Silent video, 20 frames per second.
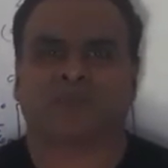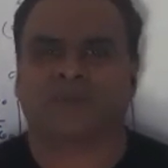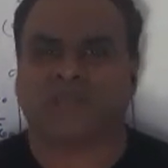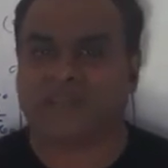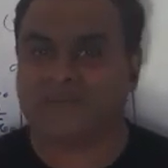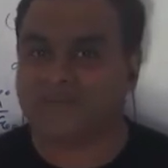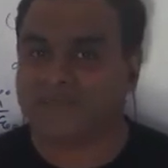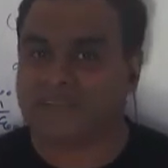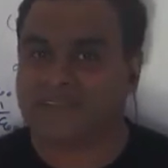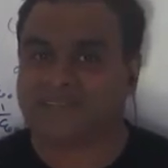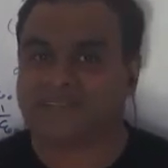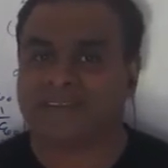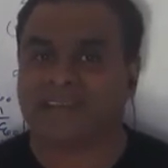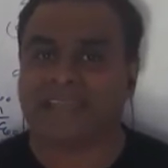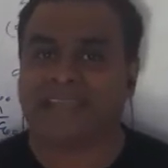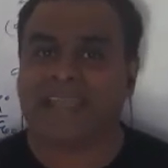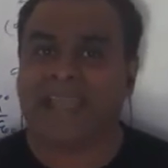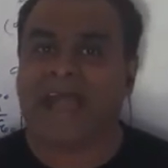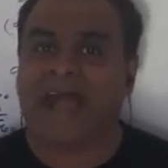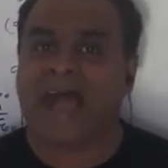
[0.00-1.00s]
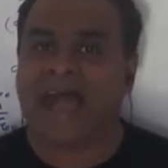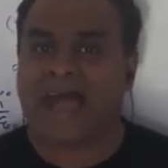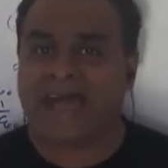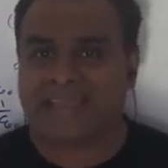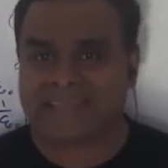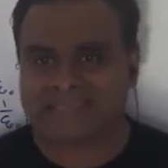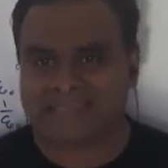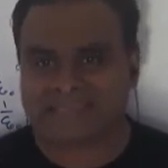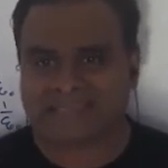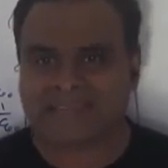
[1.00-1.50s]
previously
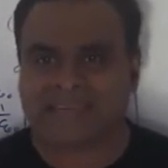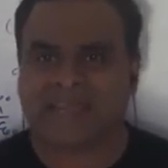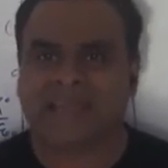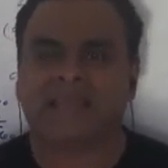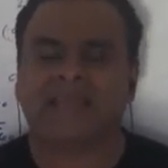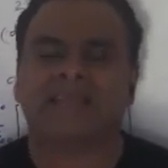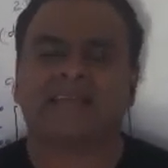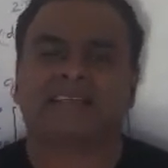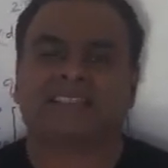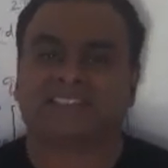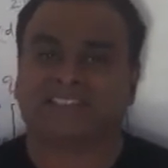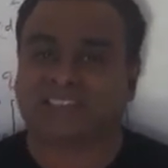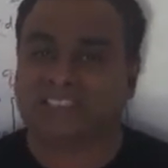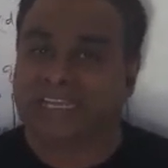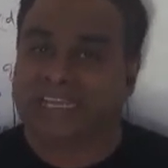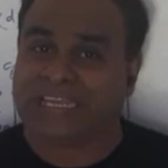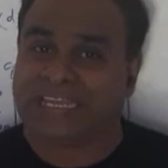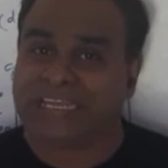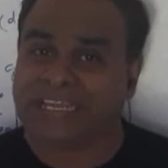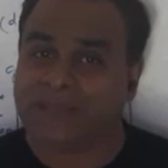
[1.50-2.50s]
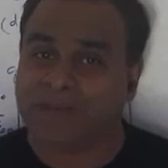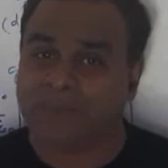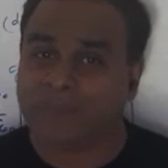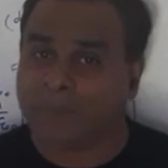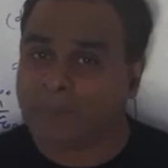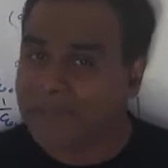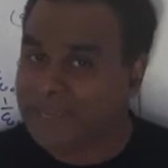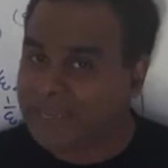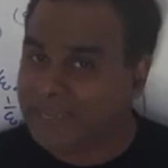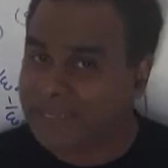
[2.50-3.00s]
asked
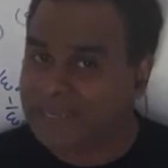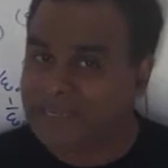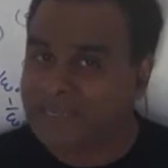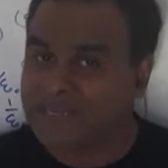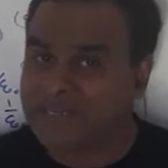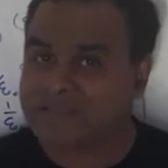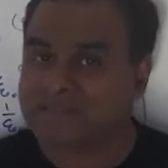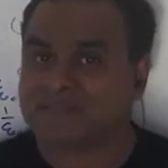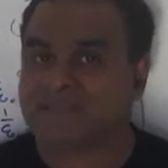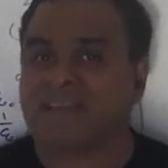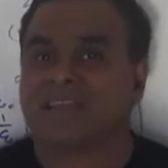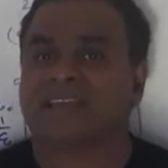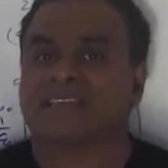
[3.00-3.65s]
JEE mains,